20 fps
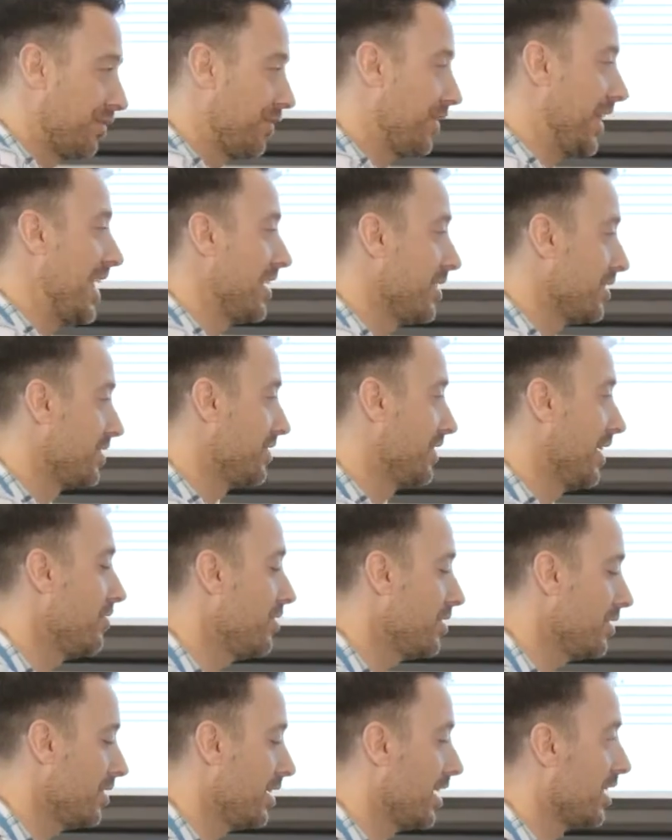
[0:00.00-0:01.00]
a flattened
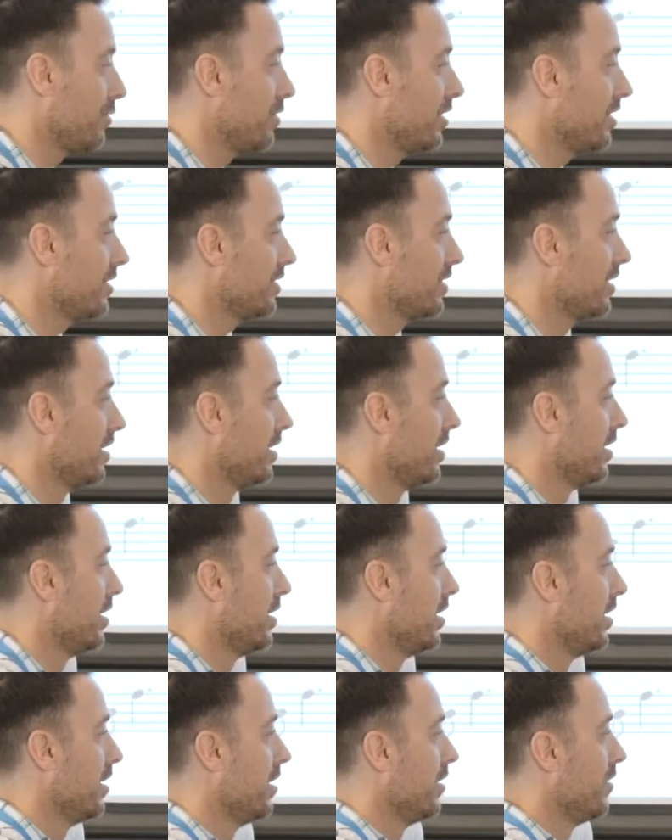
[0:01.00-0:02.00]
seventh, in other words.
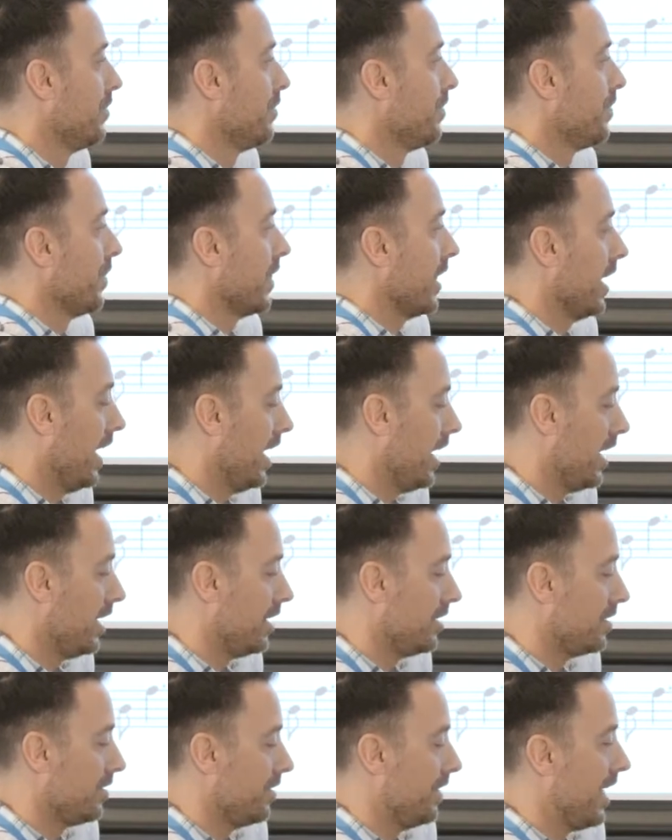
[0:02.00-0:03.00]

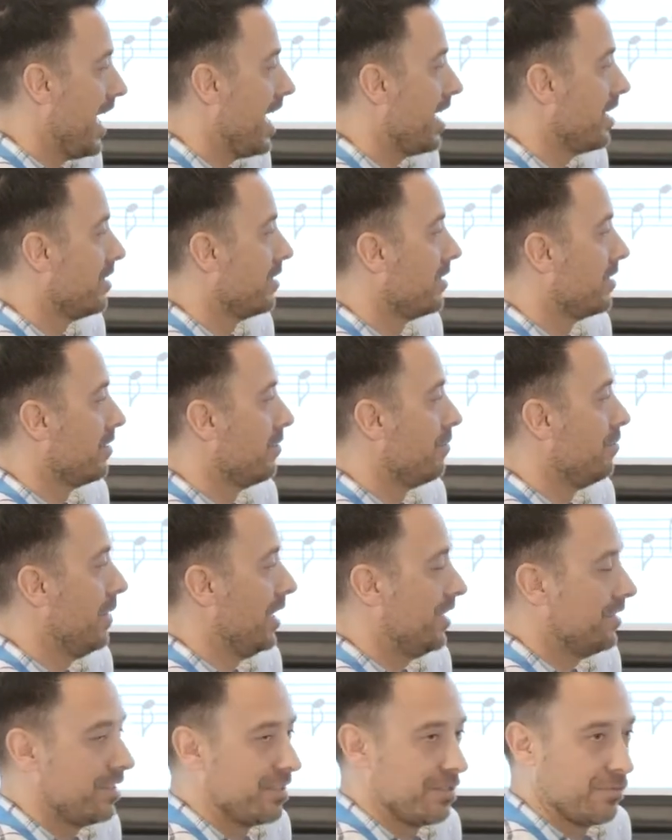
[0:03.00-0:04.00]
And that
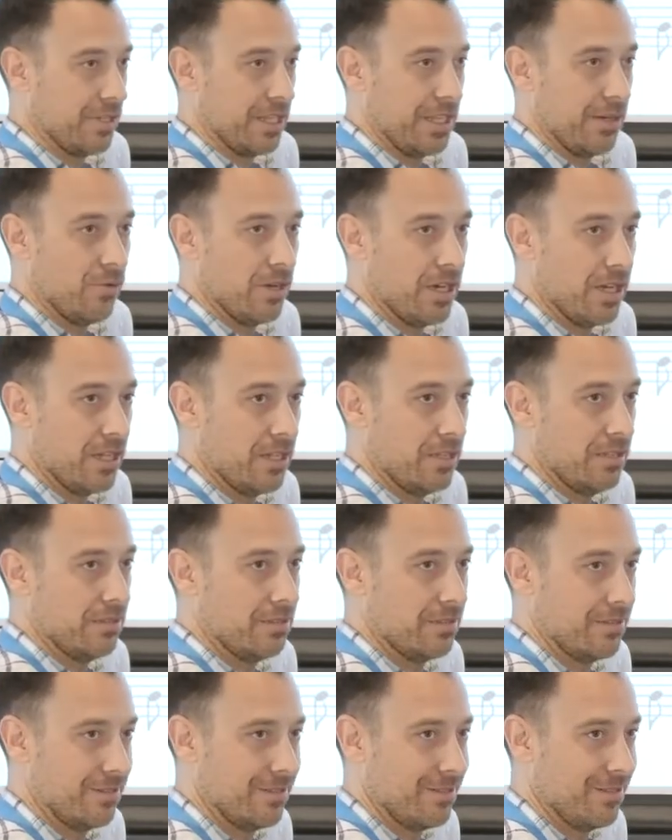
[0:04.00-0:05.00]
mixes really
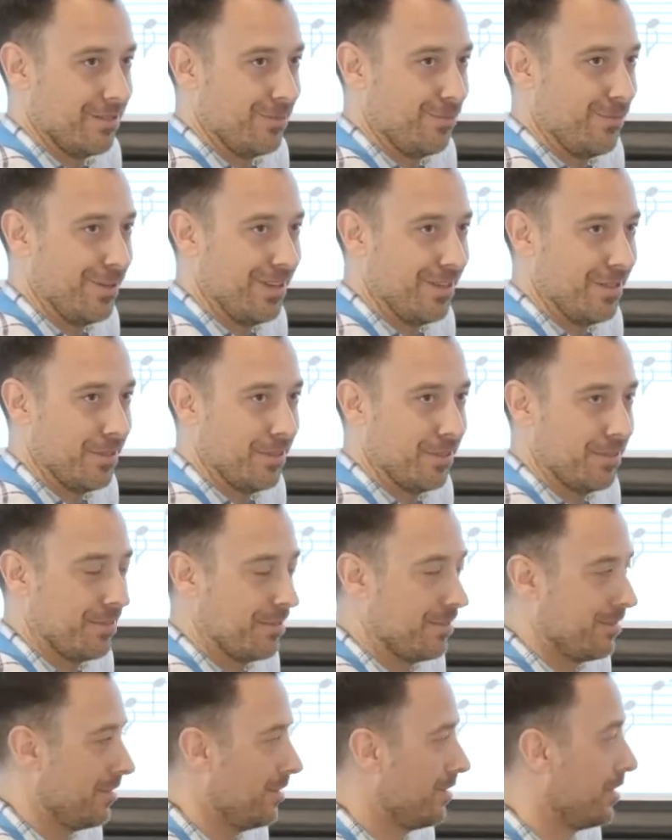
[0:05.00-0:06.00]
well with
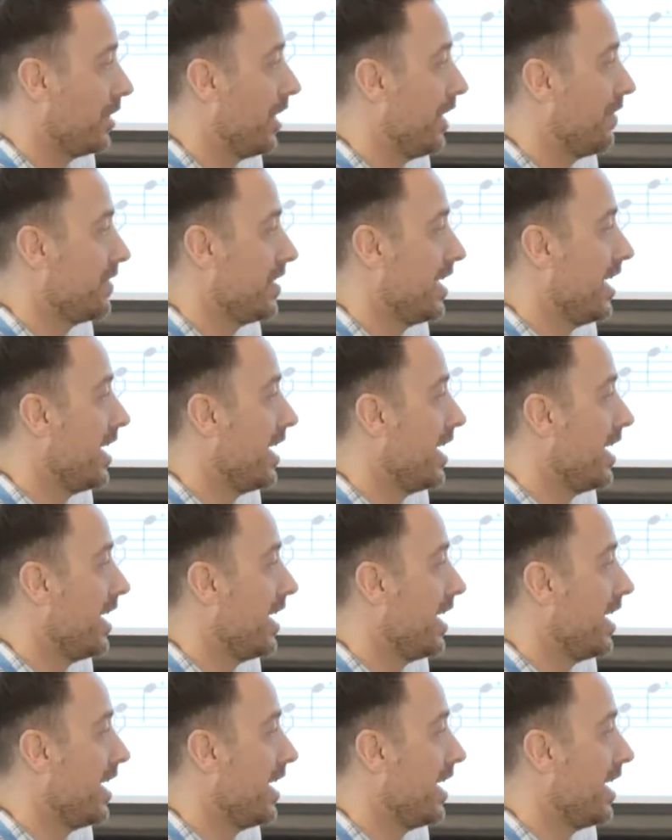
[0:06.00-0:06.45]
the left